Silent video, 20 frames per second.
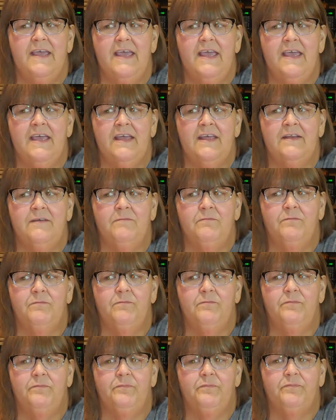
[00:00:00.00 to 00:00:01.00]
and
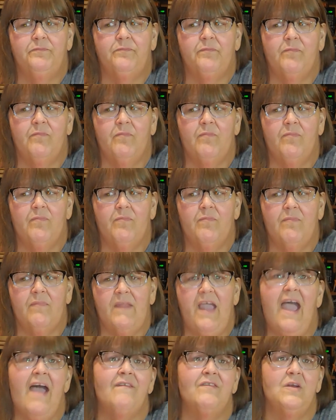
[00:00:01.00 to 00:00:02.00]

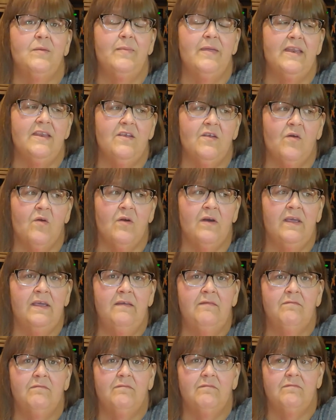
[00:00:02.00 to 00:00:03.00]
have an opinion on
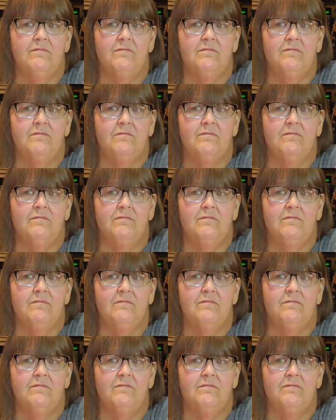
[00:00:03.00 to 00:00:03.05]
it.